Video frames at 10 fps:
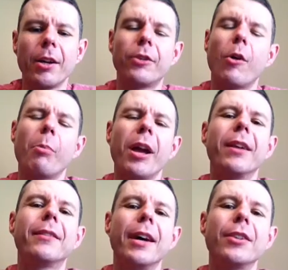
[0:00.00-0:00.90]
Don't pay
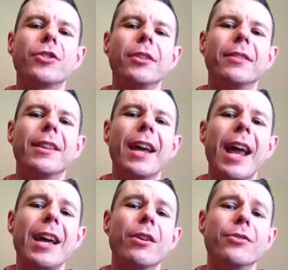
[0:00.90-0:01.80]
attention to the
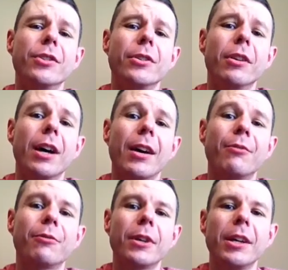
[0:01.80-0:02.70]
haters in your
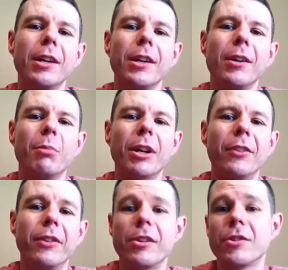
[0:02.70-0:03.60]
life,
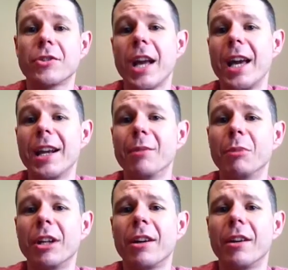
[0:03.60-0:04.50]
because they're just hating
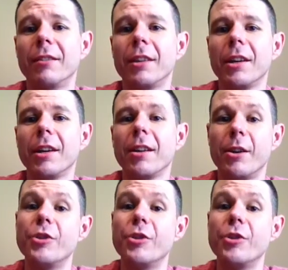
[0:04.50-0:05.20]
because they're